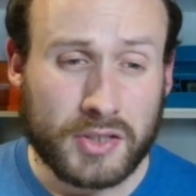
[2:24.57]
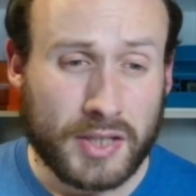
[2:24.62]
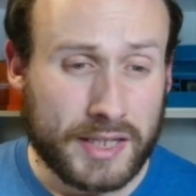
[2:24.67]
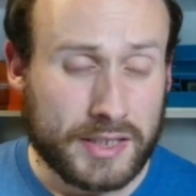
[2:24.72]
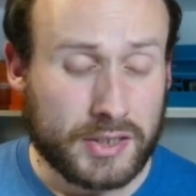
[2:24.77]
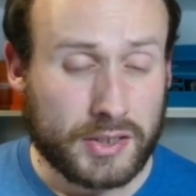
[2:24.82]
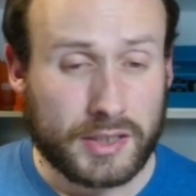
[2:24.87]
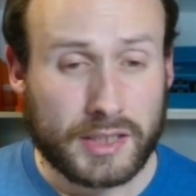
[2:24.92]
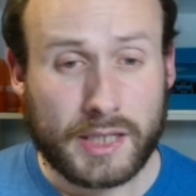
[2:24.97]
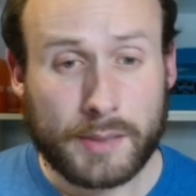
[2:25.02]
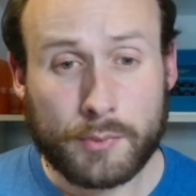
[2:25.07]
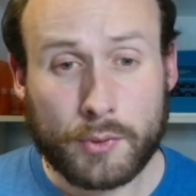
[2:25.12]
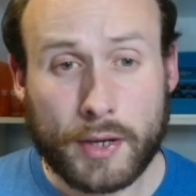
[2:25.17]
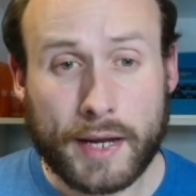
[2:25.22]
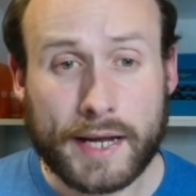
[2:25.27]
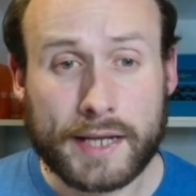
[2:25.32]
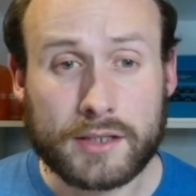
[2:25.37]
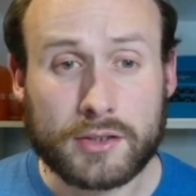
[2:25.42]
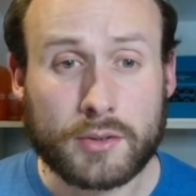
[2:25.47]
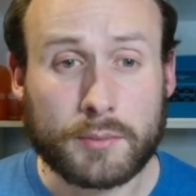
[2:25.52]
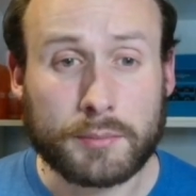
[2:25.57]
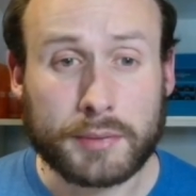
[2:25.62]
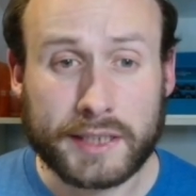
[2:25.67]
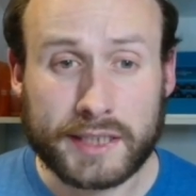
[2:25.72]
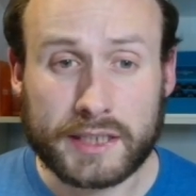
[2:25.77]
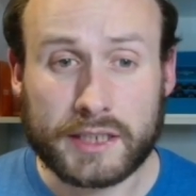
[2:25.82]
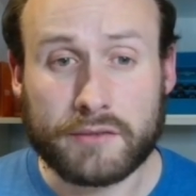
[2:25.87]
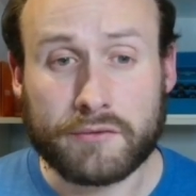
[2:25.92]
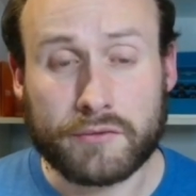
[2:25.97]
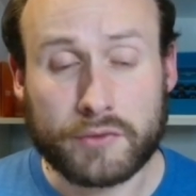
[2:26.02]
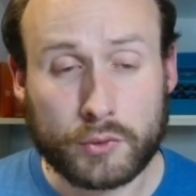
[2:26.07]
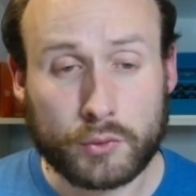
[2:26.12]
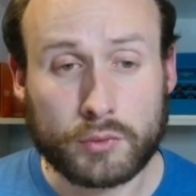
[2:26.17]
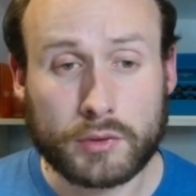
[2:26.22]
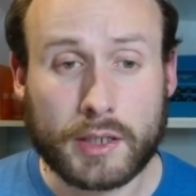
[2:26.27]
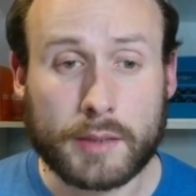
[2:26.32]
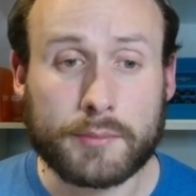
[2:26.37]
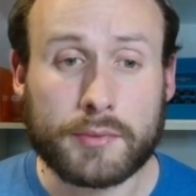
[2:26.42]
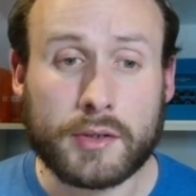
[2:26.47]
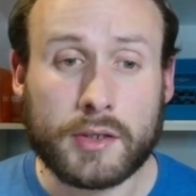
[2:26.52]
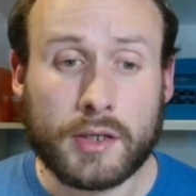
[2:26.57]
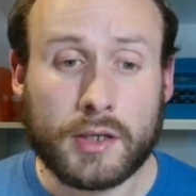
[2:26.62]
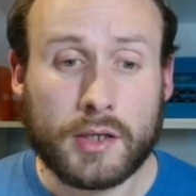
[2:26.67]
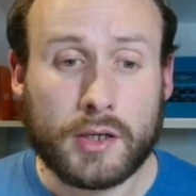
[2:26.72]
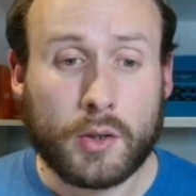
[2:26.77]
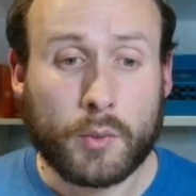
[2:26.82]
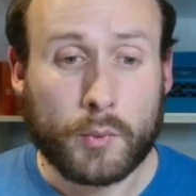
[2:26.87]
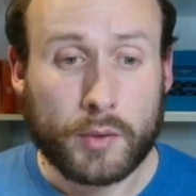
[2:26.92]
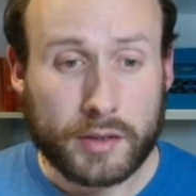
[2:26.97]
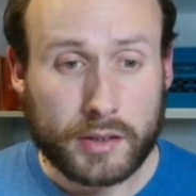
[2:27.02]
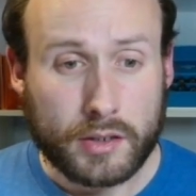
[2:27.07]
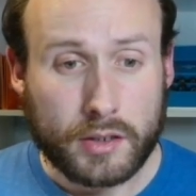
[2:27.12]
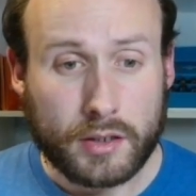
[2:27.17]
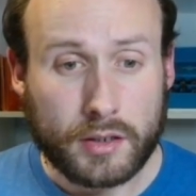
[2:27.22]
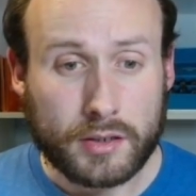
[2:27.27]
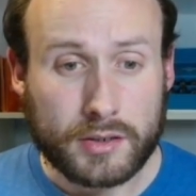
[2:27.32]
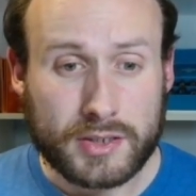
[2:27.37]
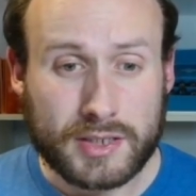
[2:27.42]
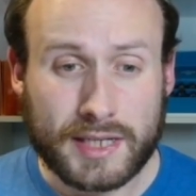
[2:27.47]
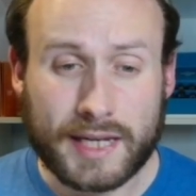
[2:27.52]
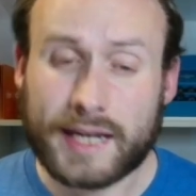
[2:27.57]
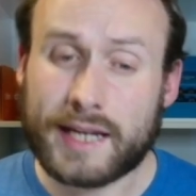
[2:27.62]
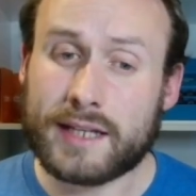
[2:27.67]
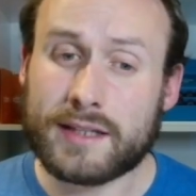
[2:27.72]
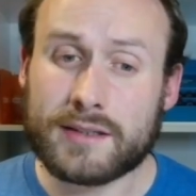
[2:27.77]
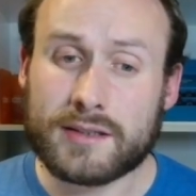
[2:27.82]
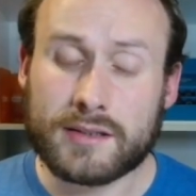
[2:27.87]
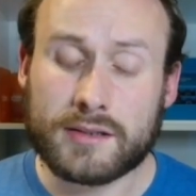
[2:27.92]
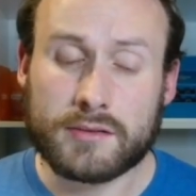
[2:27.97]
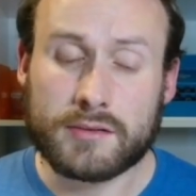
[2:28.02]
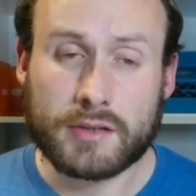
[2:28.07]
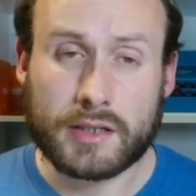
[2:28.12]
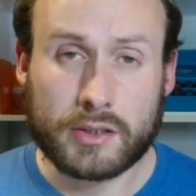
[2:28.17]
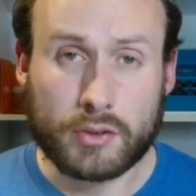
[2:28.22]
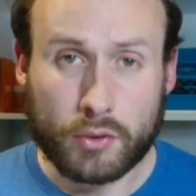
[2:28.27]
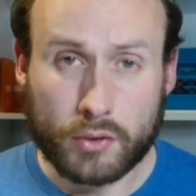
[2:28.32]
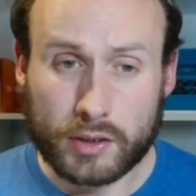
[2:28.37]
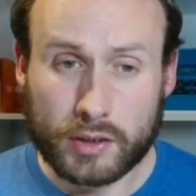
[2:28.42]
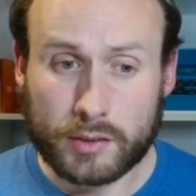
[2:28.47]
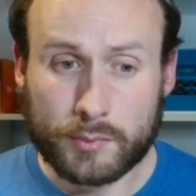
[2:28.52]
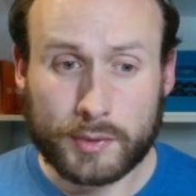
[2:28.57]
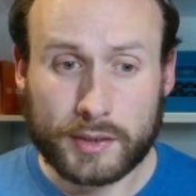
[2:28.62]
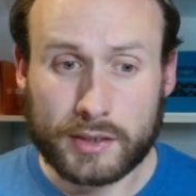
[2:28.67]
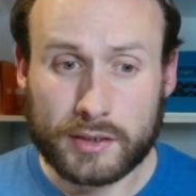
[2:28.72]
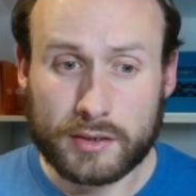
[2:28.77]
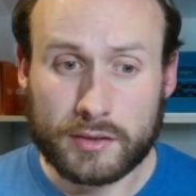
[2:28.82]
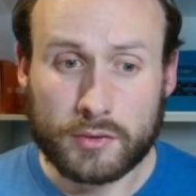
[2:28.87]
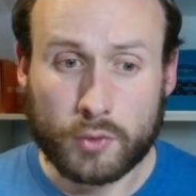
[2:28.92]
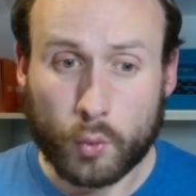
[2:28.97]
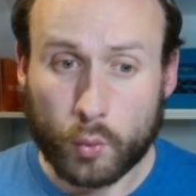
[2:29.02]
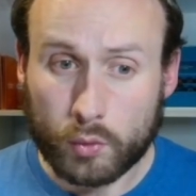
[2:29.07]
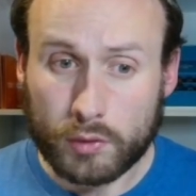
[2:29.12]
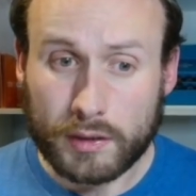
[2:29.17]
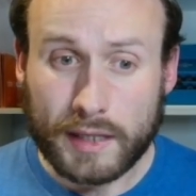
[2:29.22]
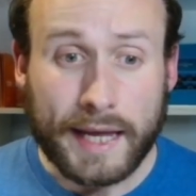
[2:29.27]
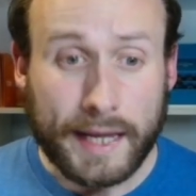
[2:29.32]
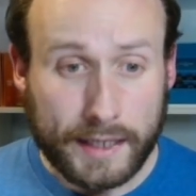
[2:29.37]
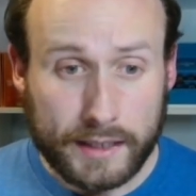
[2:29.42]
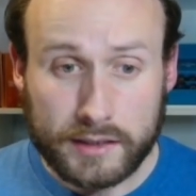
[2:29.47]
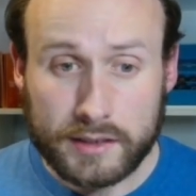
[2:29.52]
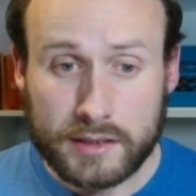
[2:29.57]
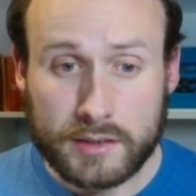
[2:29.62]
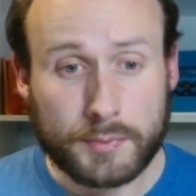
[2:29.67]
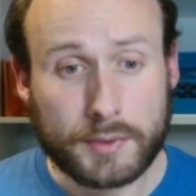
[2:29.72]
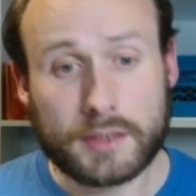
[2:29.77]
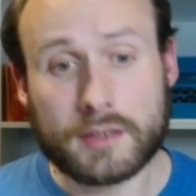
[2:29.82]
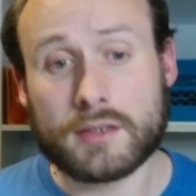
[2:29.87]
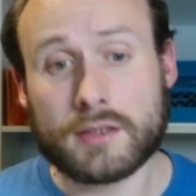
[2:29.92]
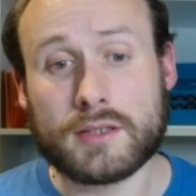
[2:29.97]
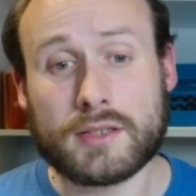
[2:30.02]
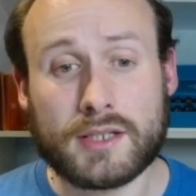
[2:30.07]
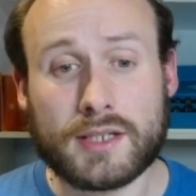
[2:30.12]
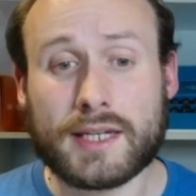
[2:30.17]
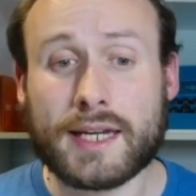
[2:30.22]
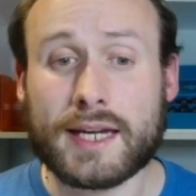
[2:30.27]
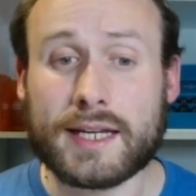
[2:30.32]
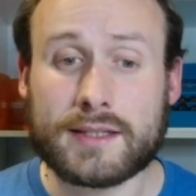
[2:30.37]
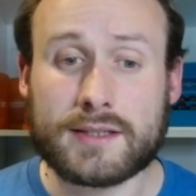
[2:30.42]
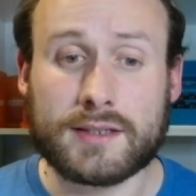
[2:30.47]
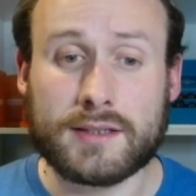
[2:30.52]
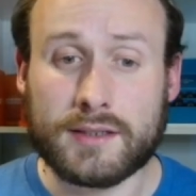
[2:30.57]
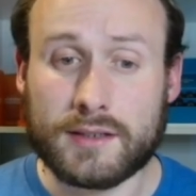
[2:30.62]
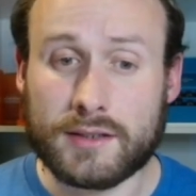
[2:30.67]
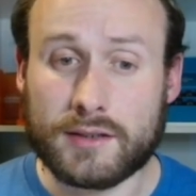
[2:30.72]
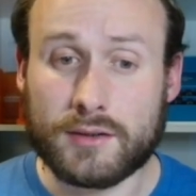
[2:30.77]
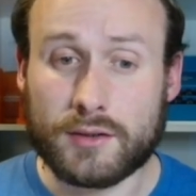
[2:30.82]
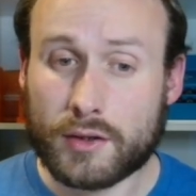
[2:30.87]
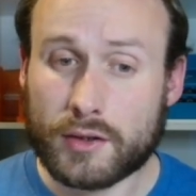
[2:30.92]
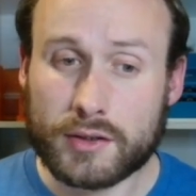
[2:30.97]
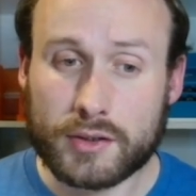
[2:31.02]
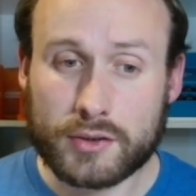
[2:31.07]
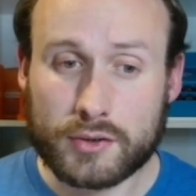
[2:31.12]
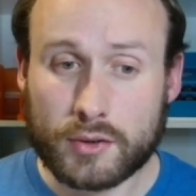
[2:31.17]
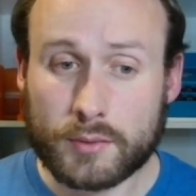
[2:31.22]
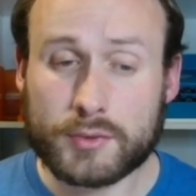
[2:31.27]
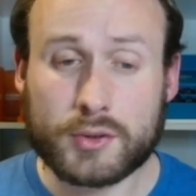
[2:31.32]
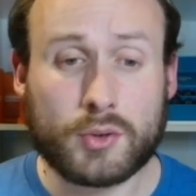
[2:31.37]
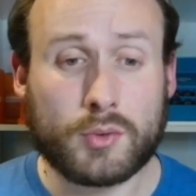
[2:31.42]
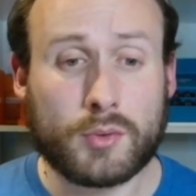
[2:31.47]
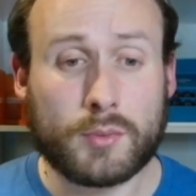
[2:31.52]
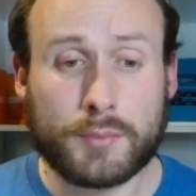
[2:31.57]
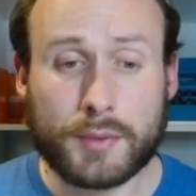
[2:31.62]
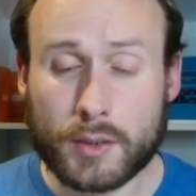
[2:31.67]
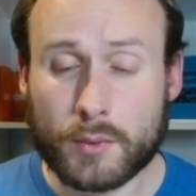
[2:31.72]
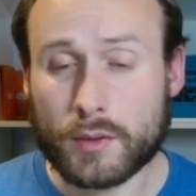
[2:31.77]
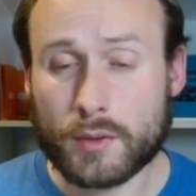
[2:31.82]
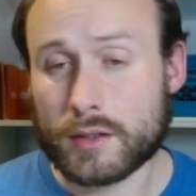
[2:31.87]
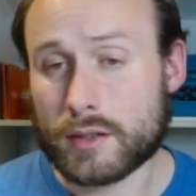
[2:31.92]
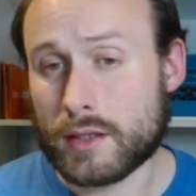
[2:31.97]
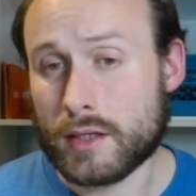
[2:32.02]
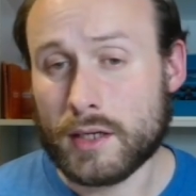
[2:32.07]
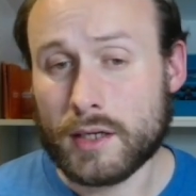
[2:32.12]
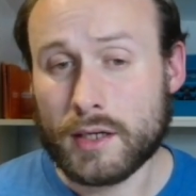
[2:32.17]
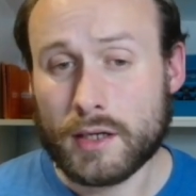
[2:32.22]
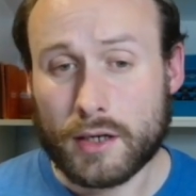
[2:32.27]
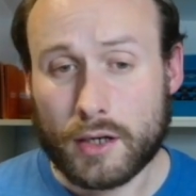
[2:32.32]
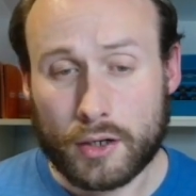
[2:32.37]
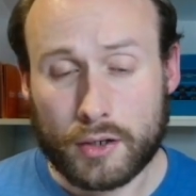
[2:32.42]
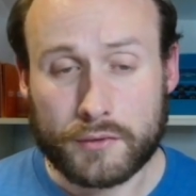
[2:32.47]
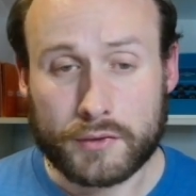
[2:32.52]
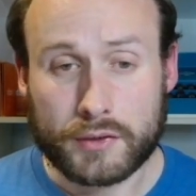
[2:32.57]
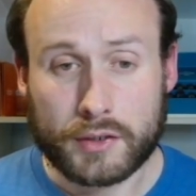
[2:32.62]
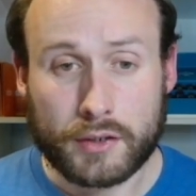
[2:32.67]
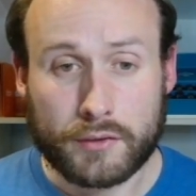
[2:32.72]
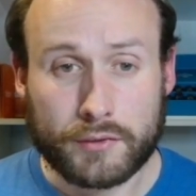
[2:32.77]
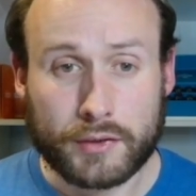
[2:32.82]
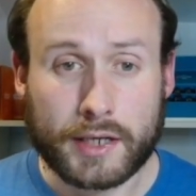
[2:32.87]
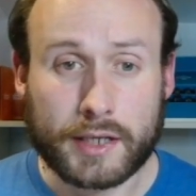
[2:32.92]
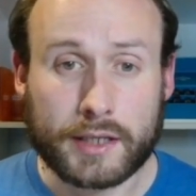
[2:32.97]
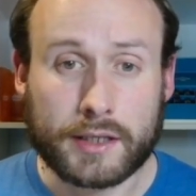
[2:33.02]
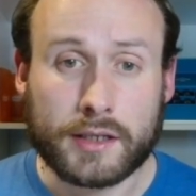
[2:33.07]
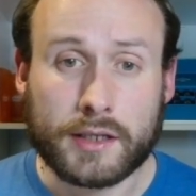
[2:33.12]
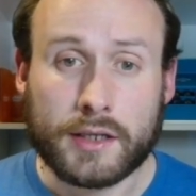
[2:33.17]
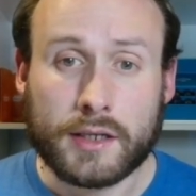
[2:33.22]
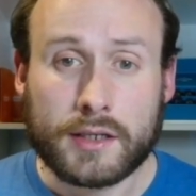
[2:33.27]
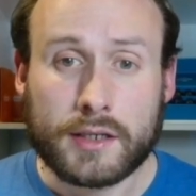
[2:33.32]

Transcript: So that's going to keep your hand completely fueled up with cards, and they're not going to be all lands because you get to look at the top two and pick one over and over again.